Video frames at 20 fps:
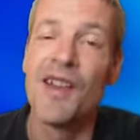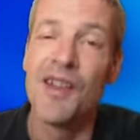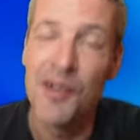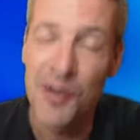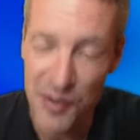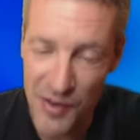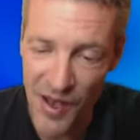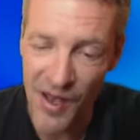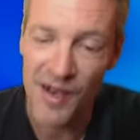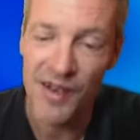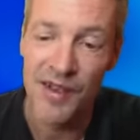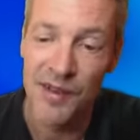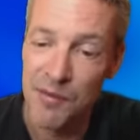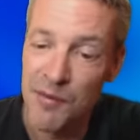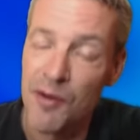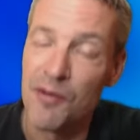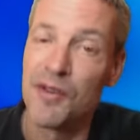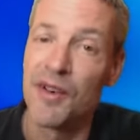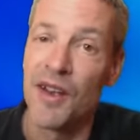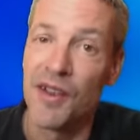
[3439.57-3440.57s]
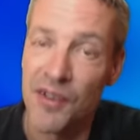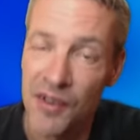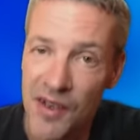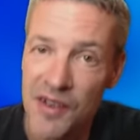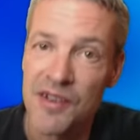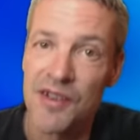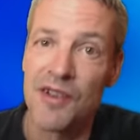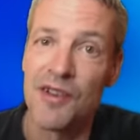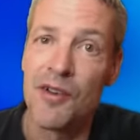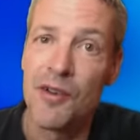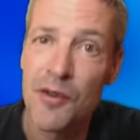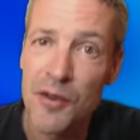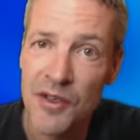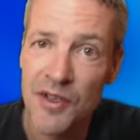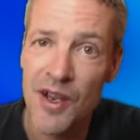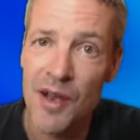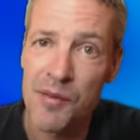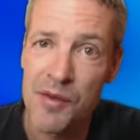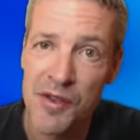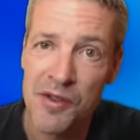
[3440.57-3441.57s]
You got it, mobilization. Who
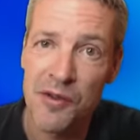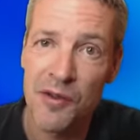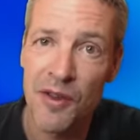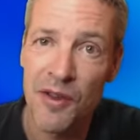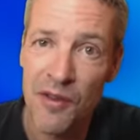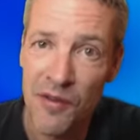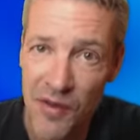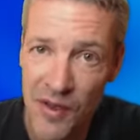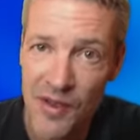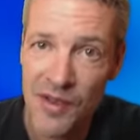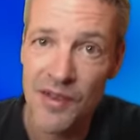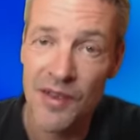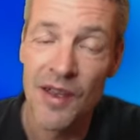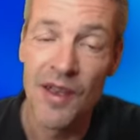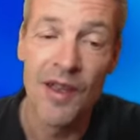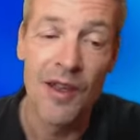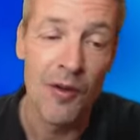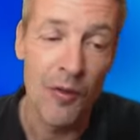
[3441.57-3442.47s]
is coming to the defense?